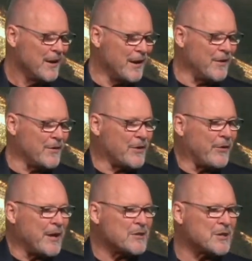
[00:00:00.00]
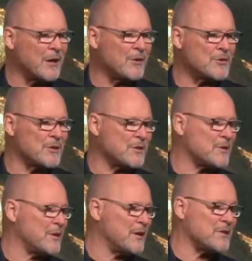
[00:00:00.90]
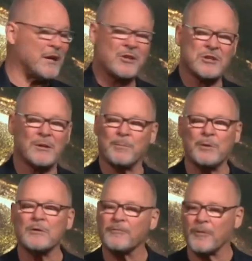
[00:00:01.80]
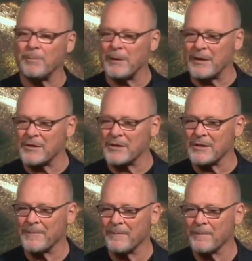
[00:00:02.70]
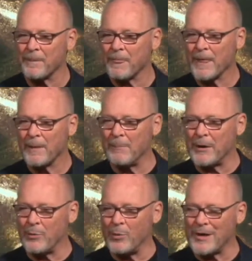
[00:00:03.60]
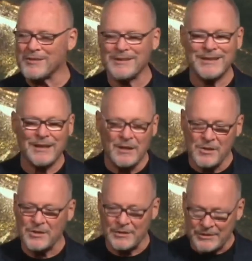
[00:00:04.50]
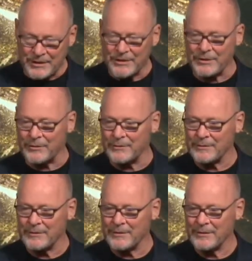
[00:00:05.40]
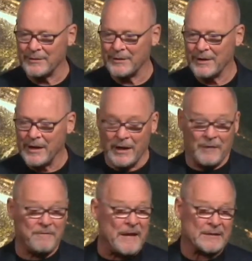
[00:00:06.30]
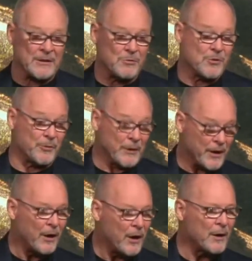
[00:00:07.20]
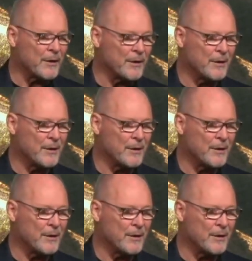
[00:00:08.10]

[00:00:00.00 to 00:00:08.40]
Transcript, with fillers: And the Grace House, it's, it's actually a beautiful place but it wasn't easy to do. In fact, it was really hard.